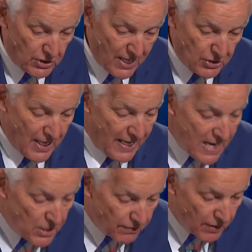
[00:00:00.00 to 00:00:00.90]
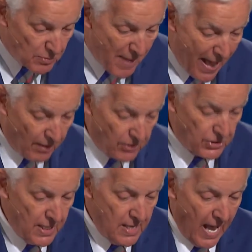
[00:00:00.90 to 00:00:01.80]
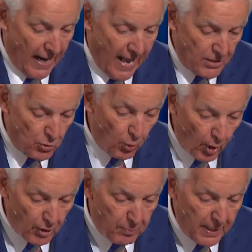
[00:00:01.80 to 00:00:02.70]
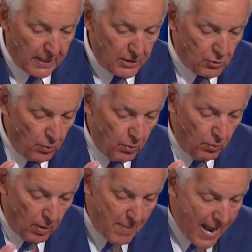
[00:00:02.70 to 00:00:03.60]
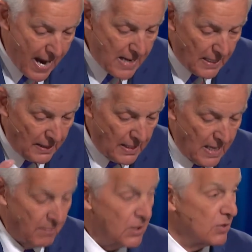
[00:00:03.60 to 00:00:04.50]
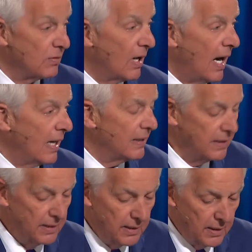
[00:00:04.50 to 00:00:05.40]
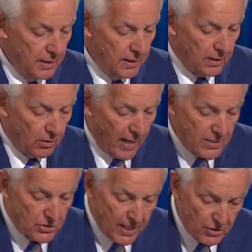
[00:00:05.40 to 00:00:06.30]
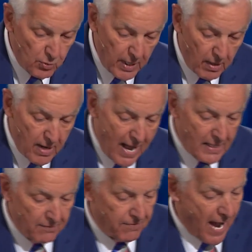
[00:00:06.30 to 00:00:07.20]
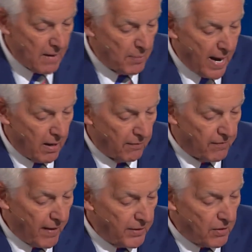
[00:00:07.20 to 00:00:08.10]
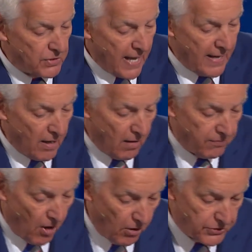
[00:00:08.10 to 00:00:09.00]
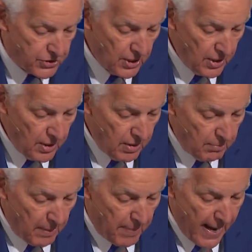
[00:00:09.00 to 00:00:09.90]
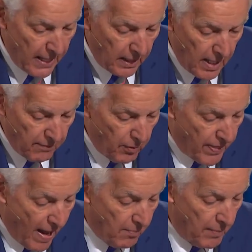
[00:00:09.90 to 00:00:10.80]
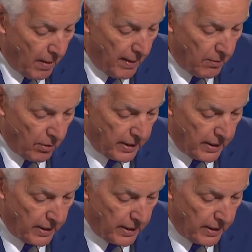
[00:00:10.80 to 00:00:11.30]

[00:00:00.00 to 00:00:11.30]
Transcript: says that each of us matters and has worth because we're made in the image of God. Grace says we are not defined by our failures and our faults, but by a love without merit or